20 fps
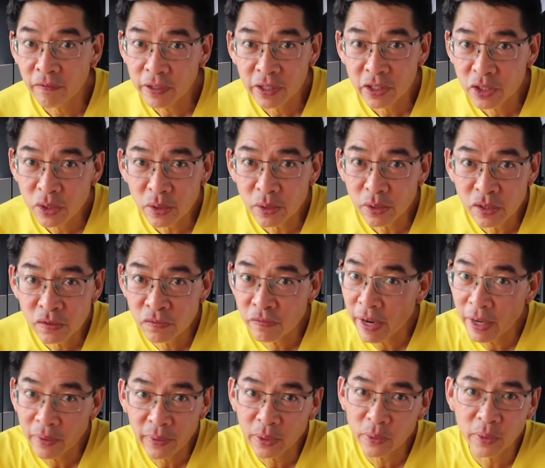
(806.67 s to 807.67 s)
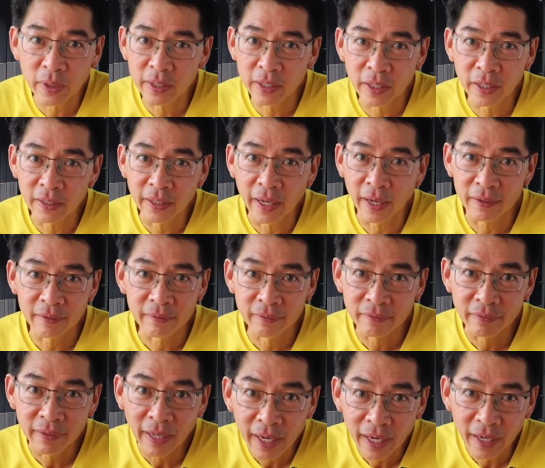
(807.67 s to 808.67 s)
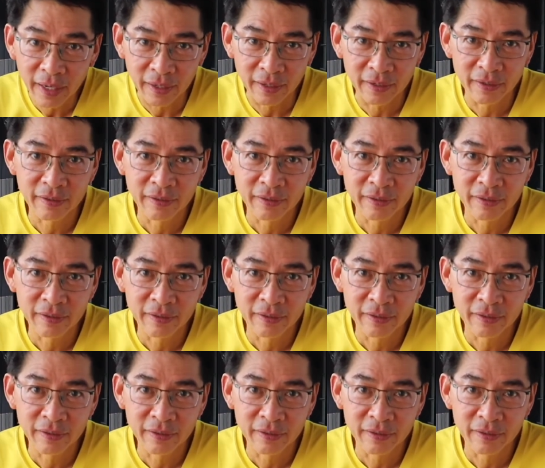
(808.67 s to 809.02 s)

it shows very quickly that they